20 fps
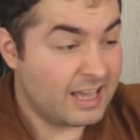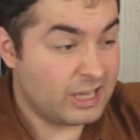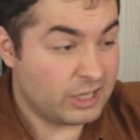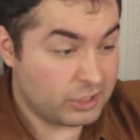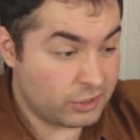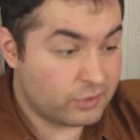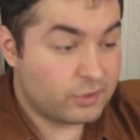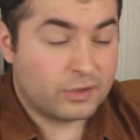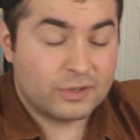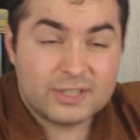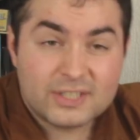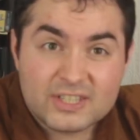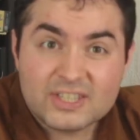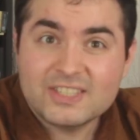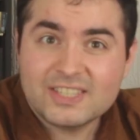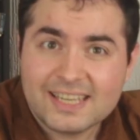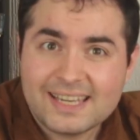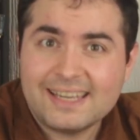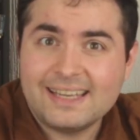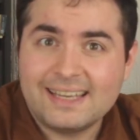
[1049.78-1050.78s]
you could
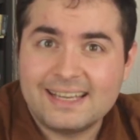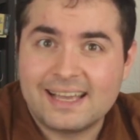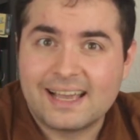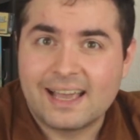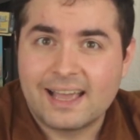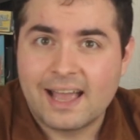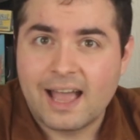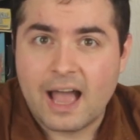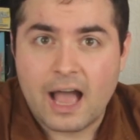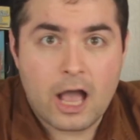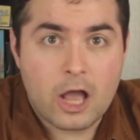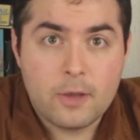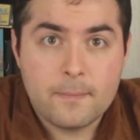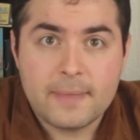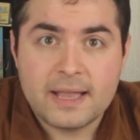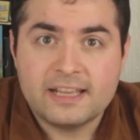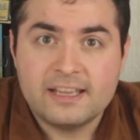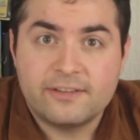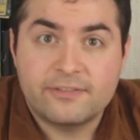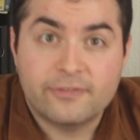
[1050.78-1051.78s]
see how
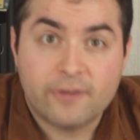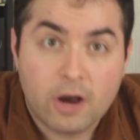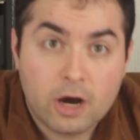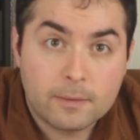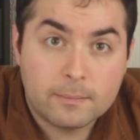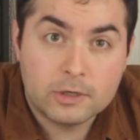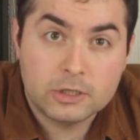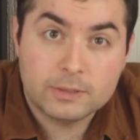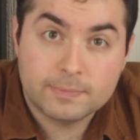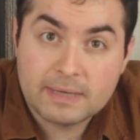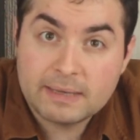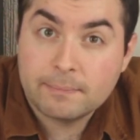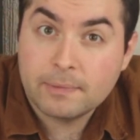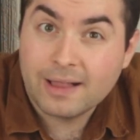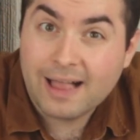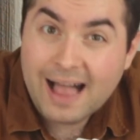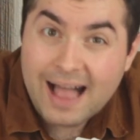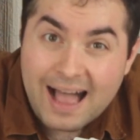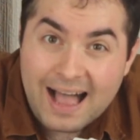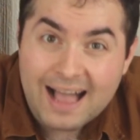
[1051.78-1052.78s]
many farmers people
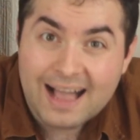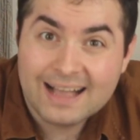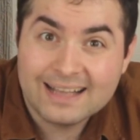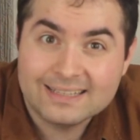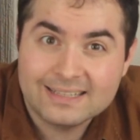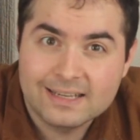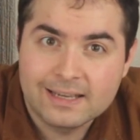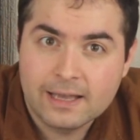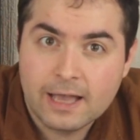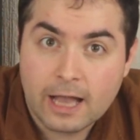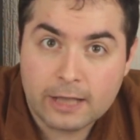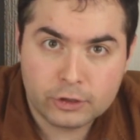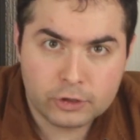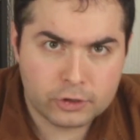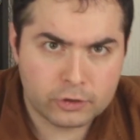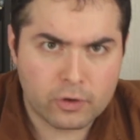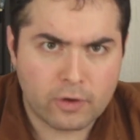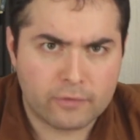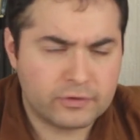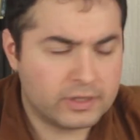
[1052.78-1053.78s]
had, and you
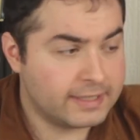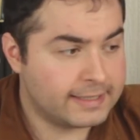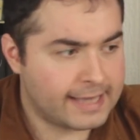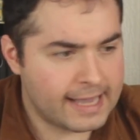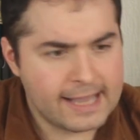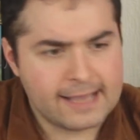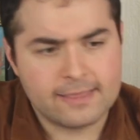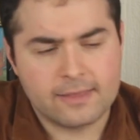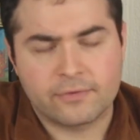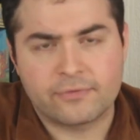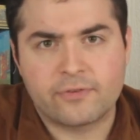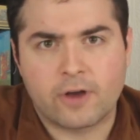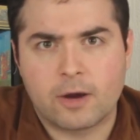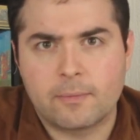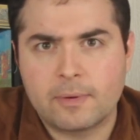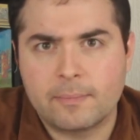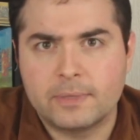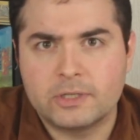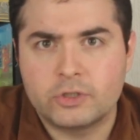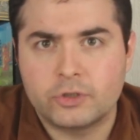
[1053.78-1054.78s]
could often gain the
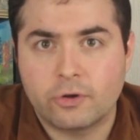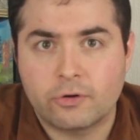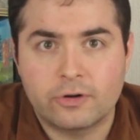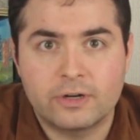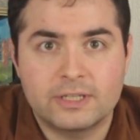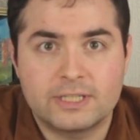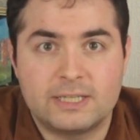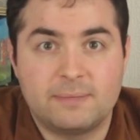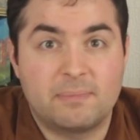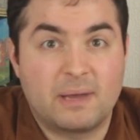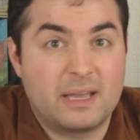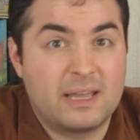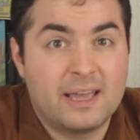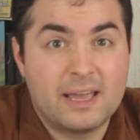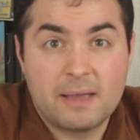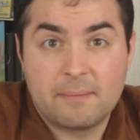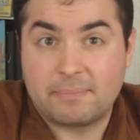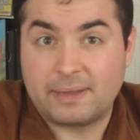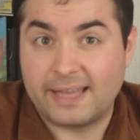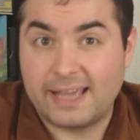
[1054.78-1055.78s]
farmer majority by
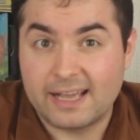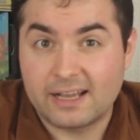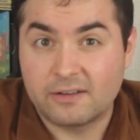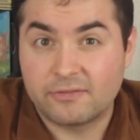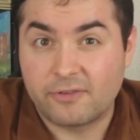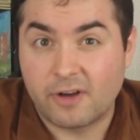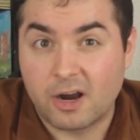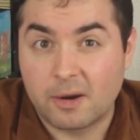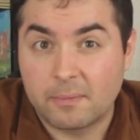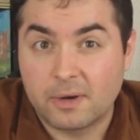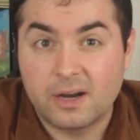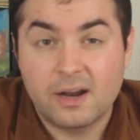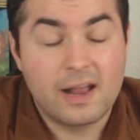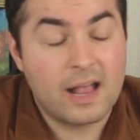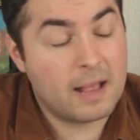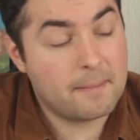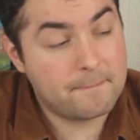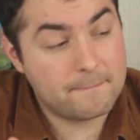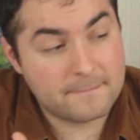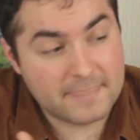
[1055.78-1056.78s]
playing a farmer
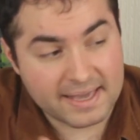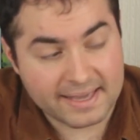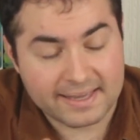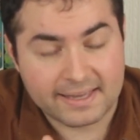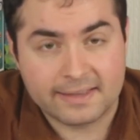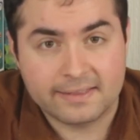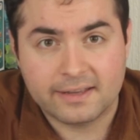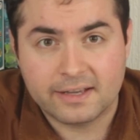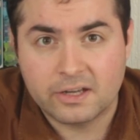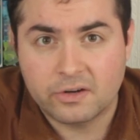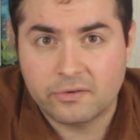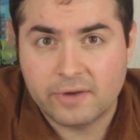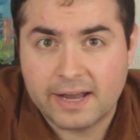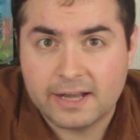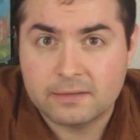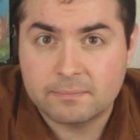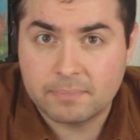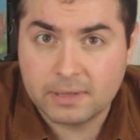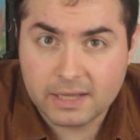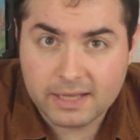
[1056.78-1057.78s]
and picking the
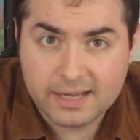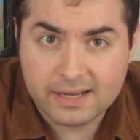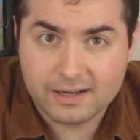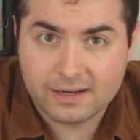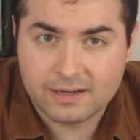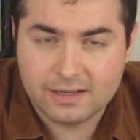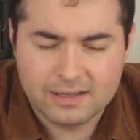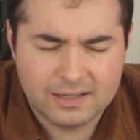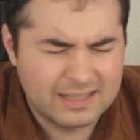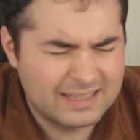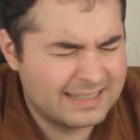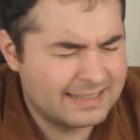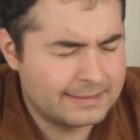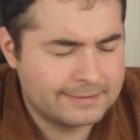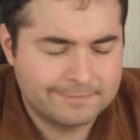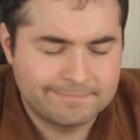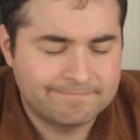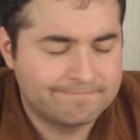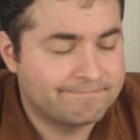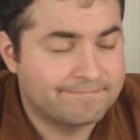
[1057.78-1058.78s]
correct player.
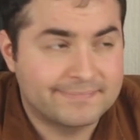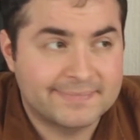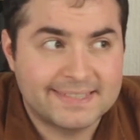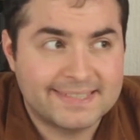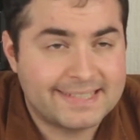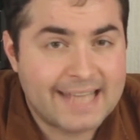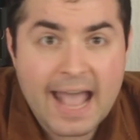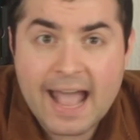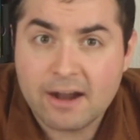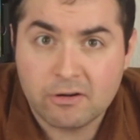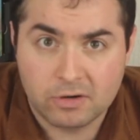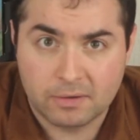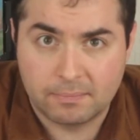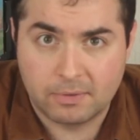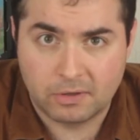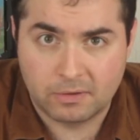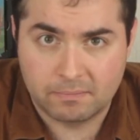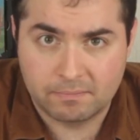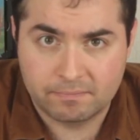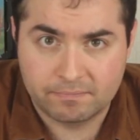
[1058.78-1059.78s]

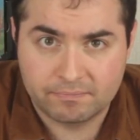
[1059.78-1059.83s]
Terrible.